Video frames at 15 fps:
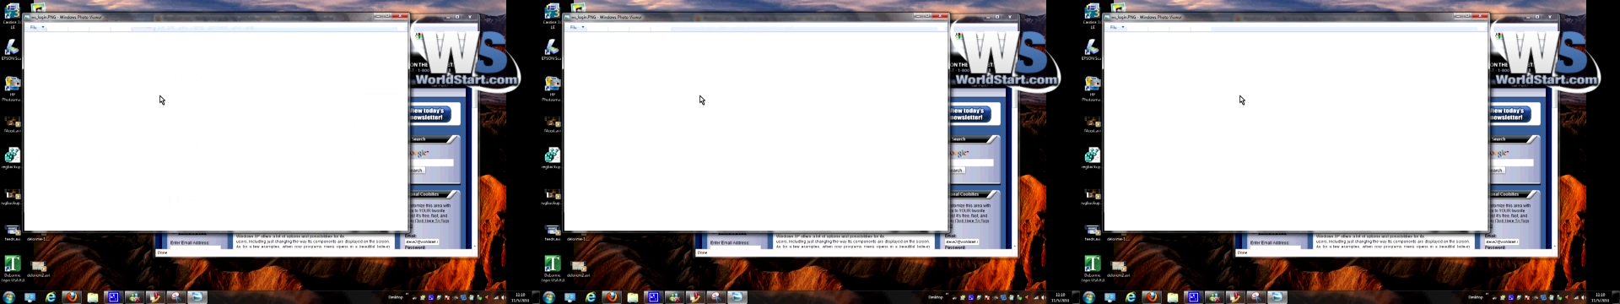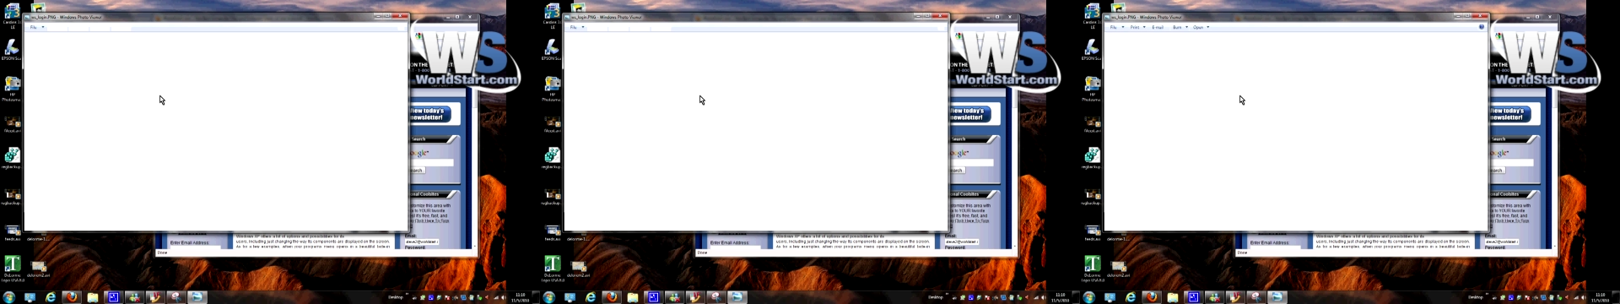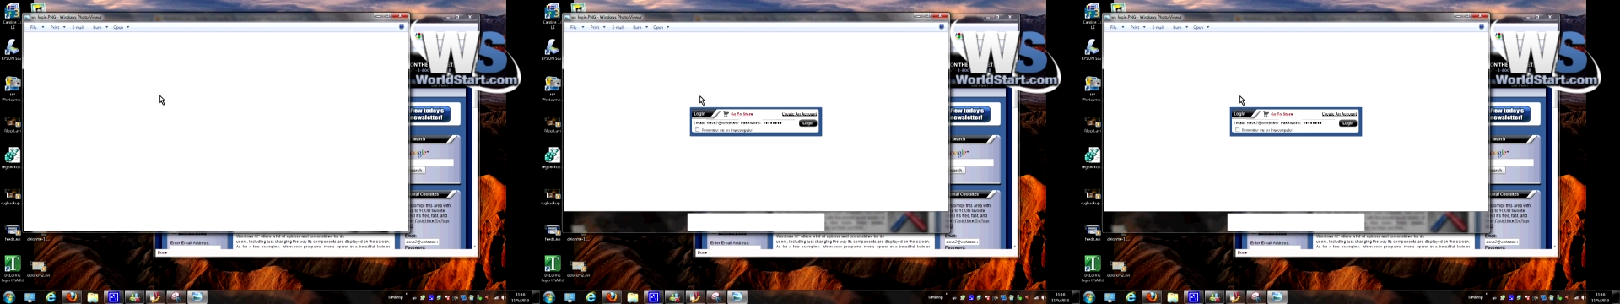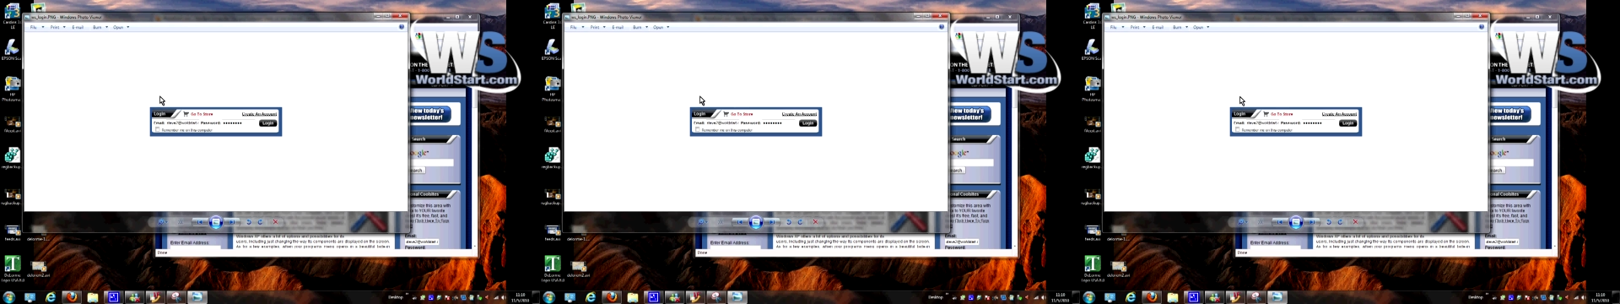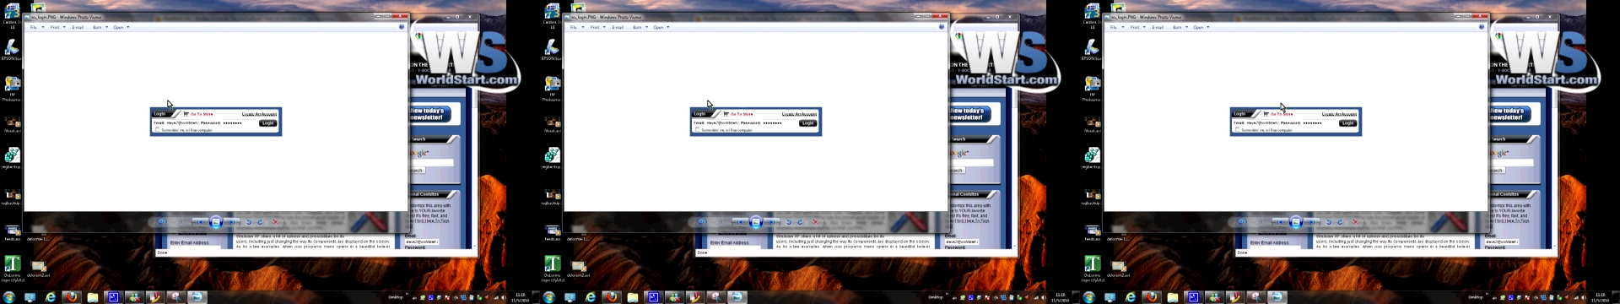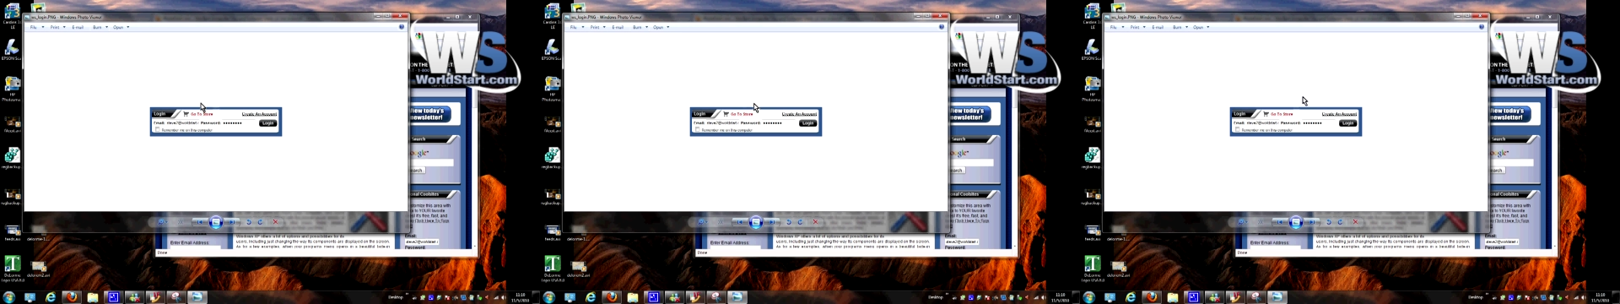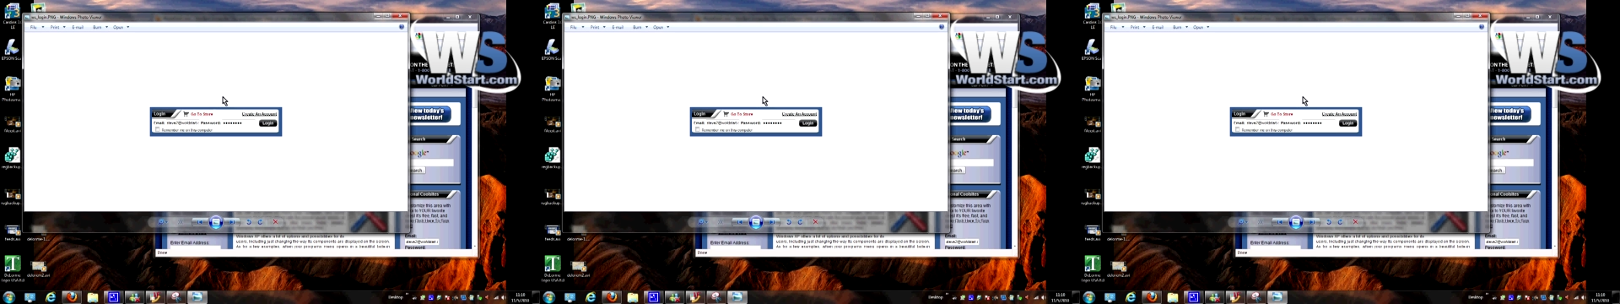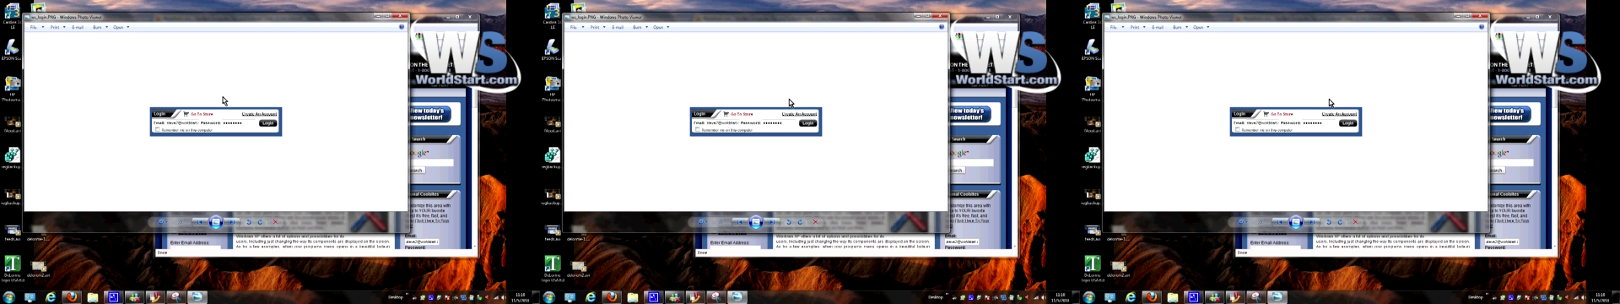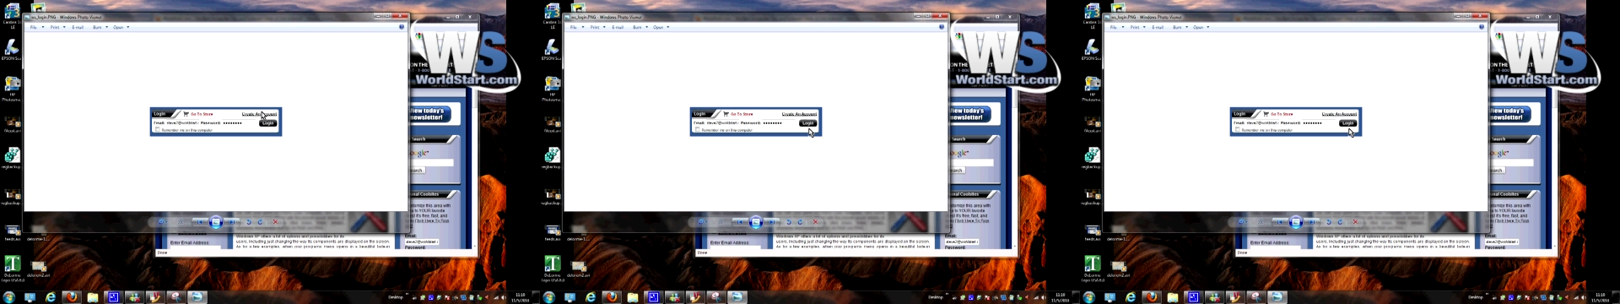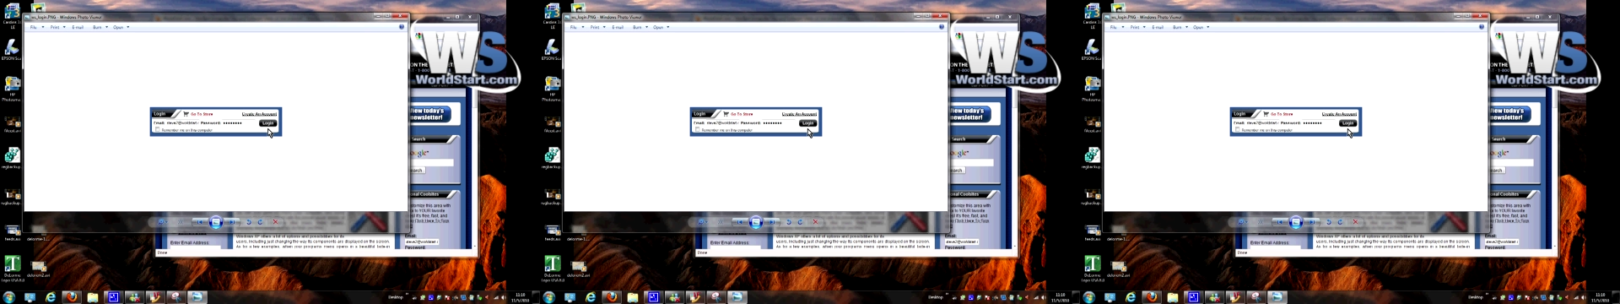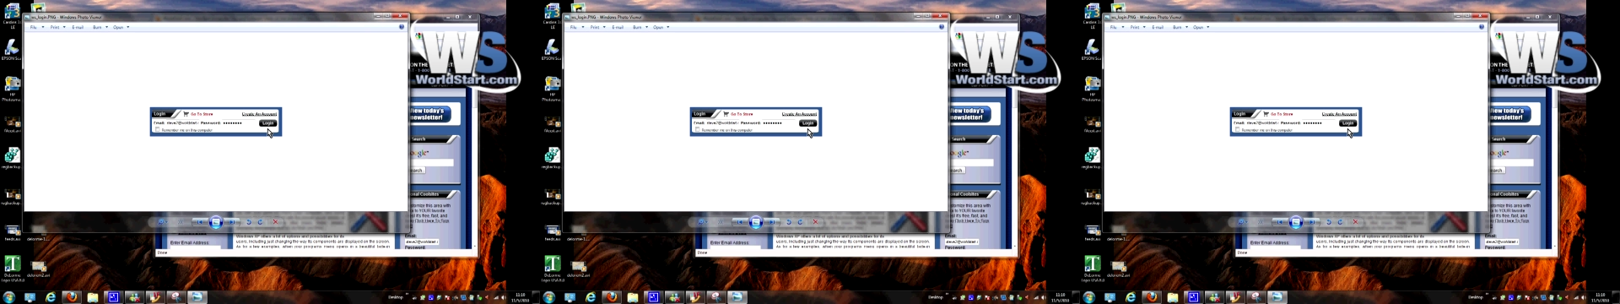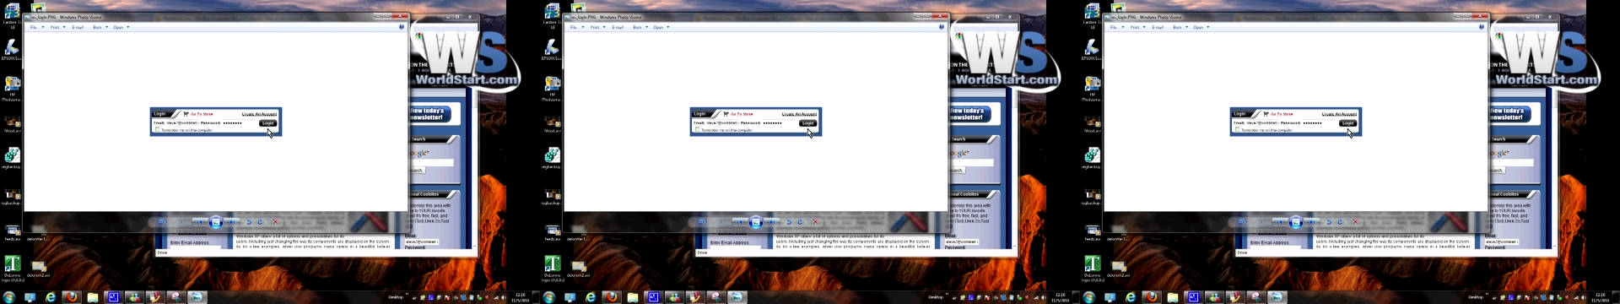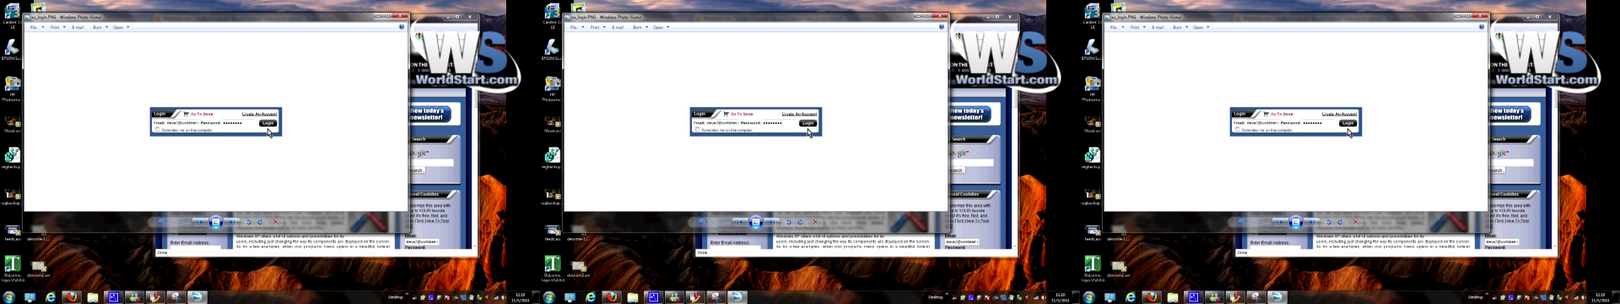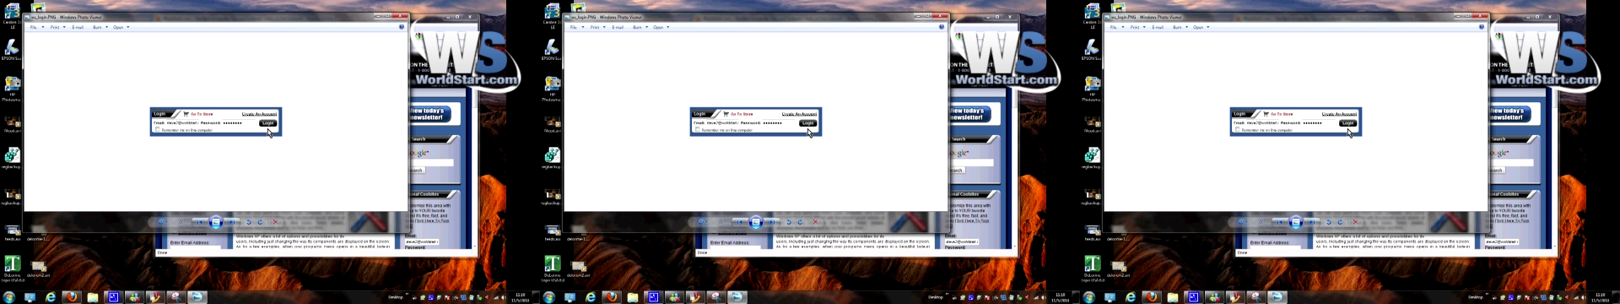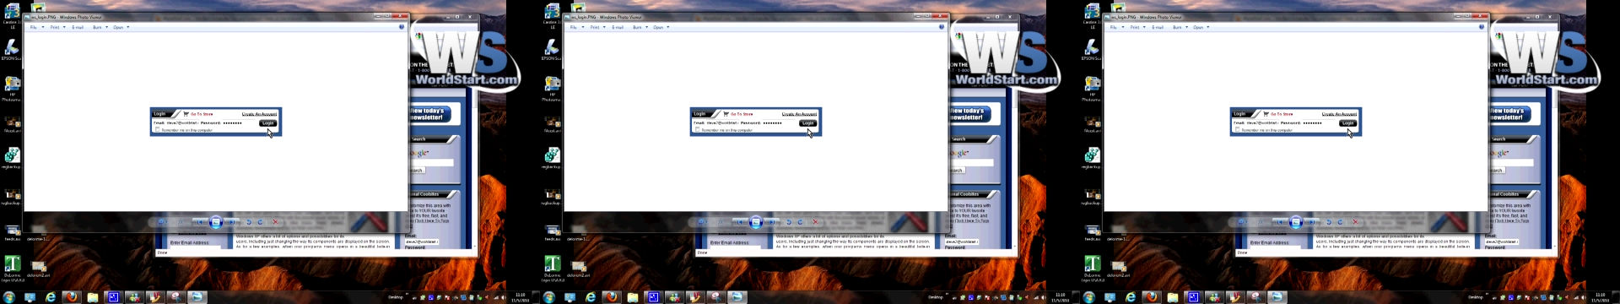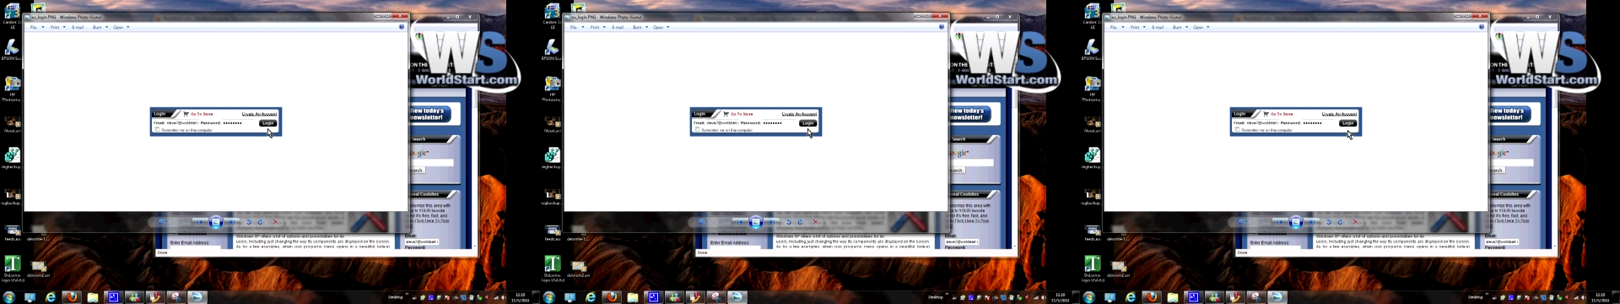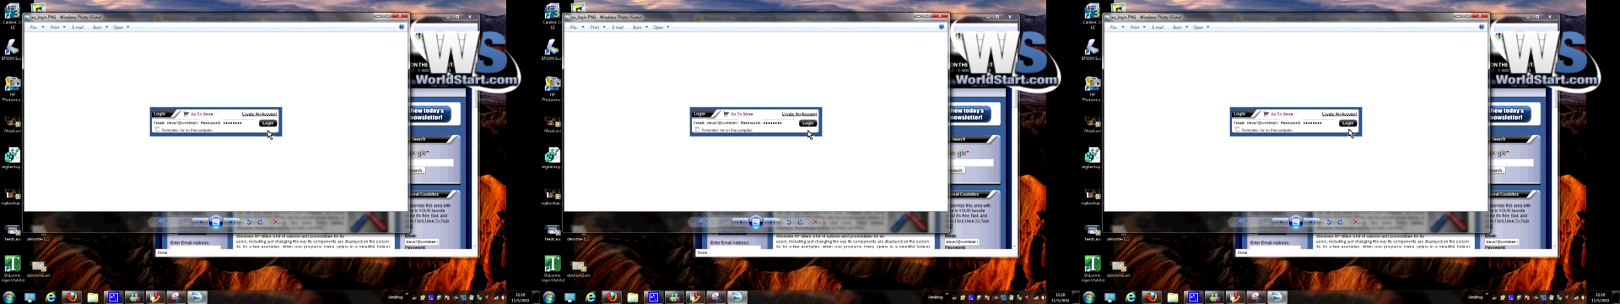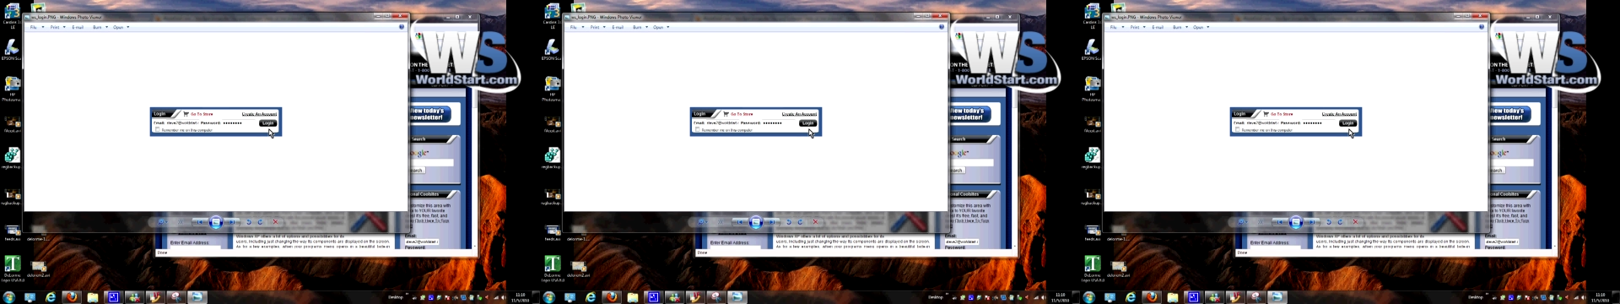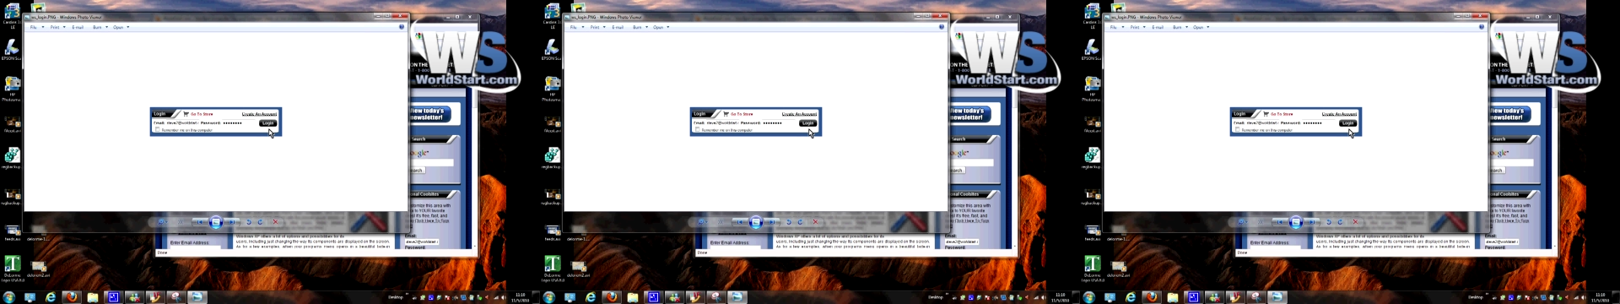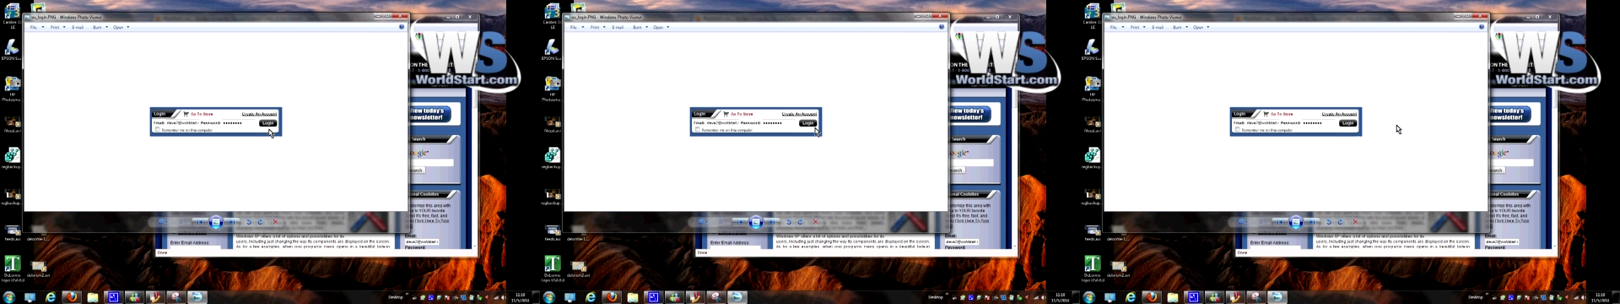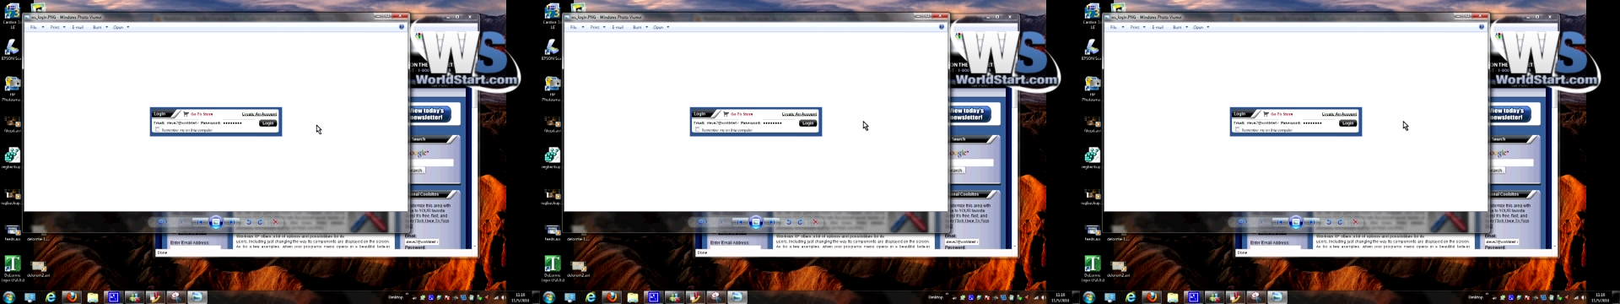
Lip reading: [unreadable: no face in view]